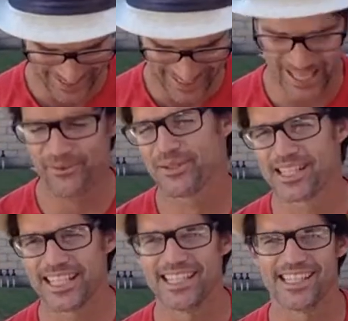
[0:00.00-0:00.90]
That was
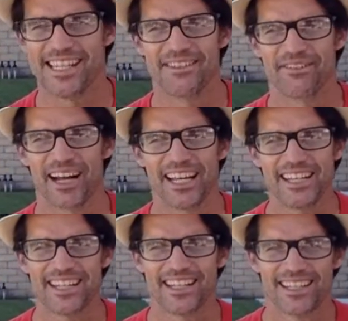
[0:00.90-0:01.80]
an easy invite.
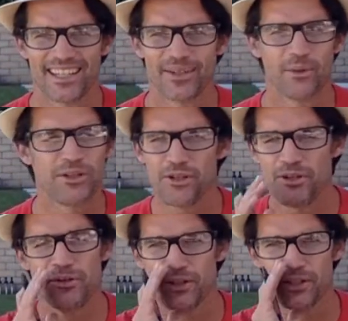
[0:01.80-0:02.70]
What'd you
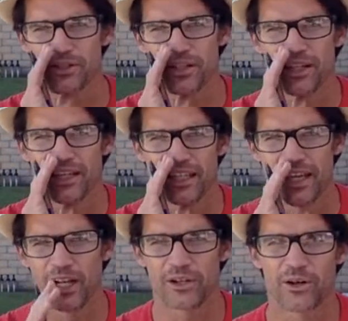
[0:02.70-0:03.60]
do? Just
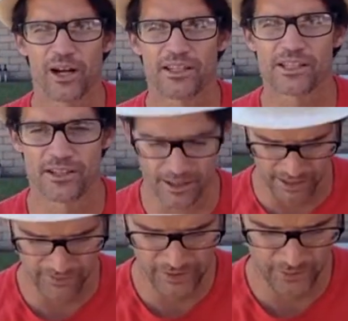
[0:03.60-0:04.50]
yell across the
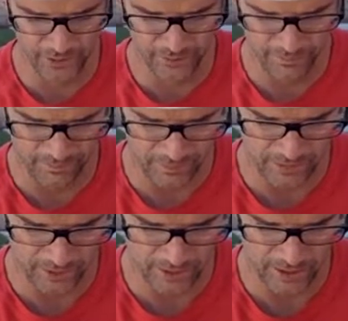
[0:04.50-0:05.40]
living room?
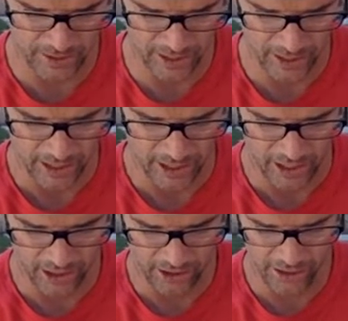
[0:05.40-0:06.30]

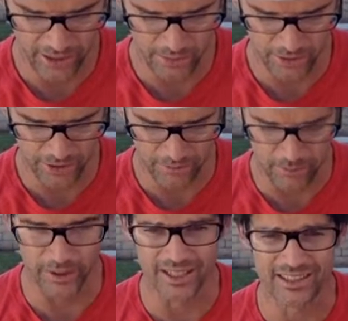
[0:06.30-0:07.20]
Ari with a
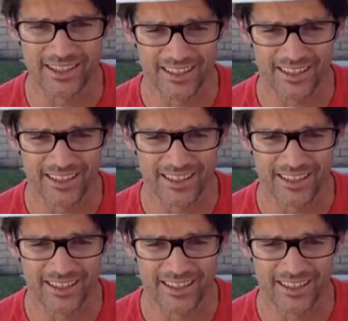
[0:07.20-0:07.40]
point.